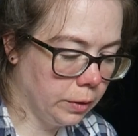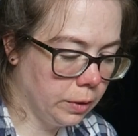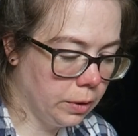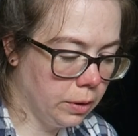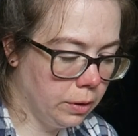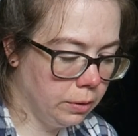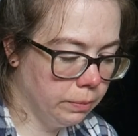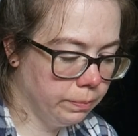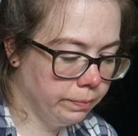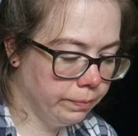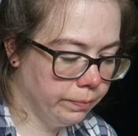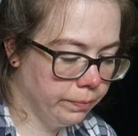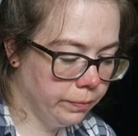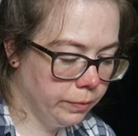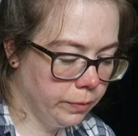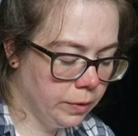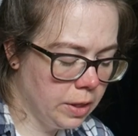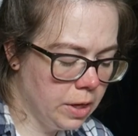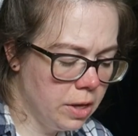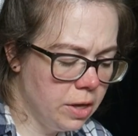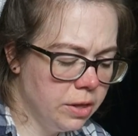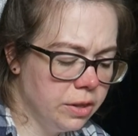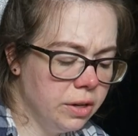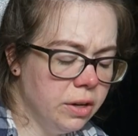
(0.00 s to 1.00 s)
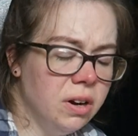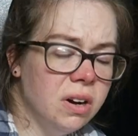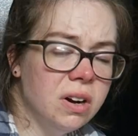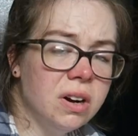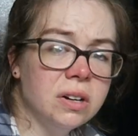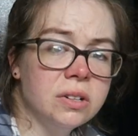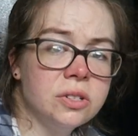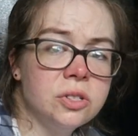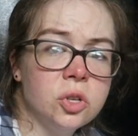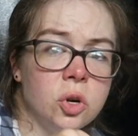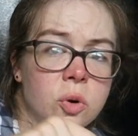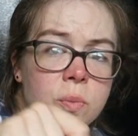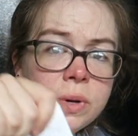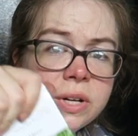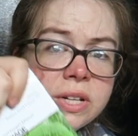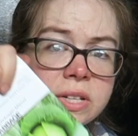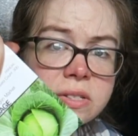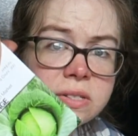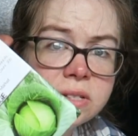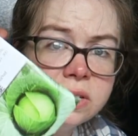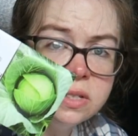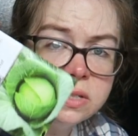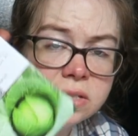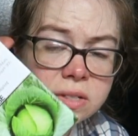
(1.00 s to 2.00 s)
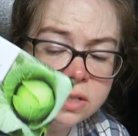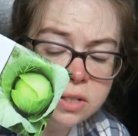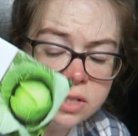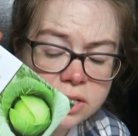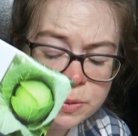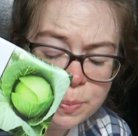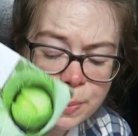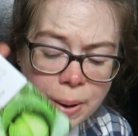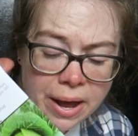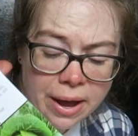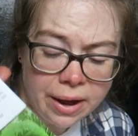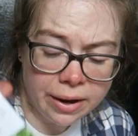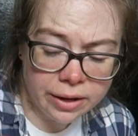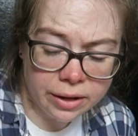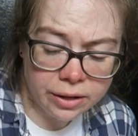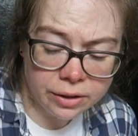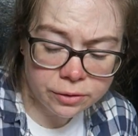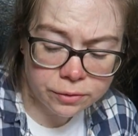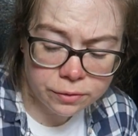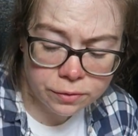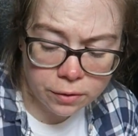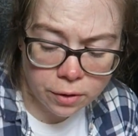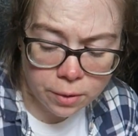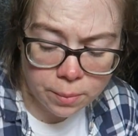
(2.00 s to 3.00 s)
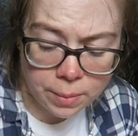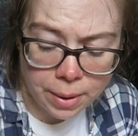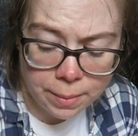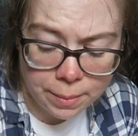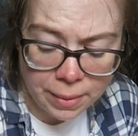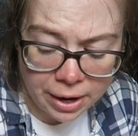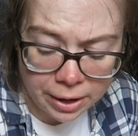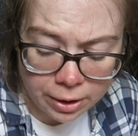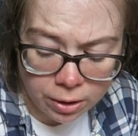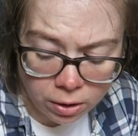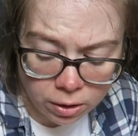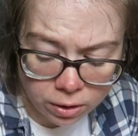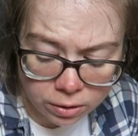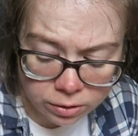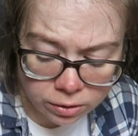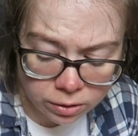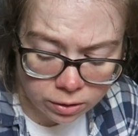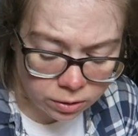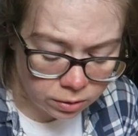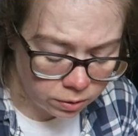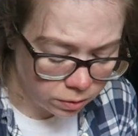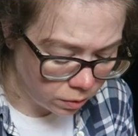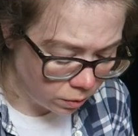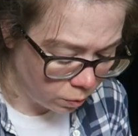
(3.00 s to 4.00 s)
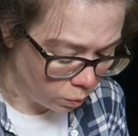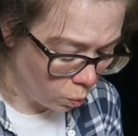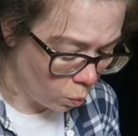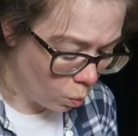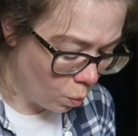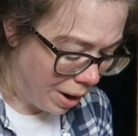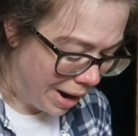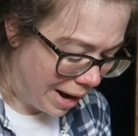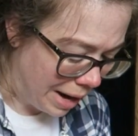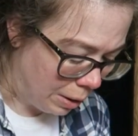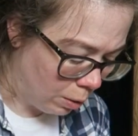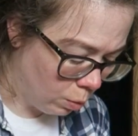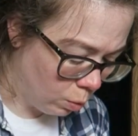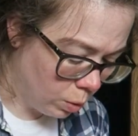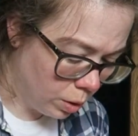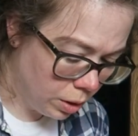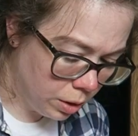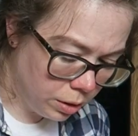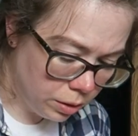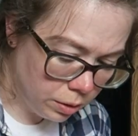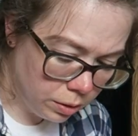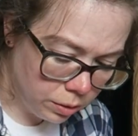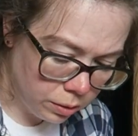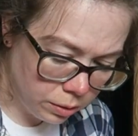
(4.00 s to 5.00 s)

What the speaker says: Okay. There are so many seeds in this packet from MI Gardener. Wow.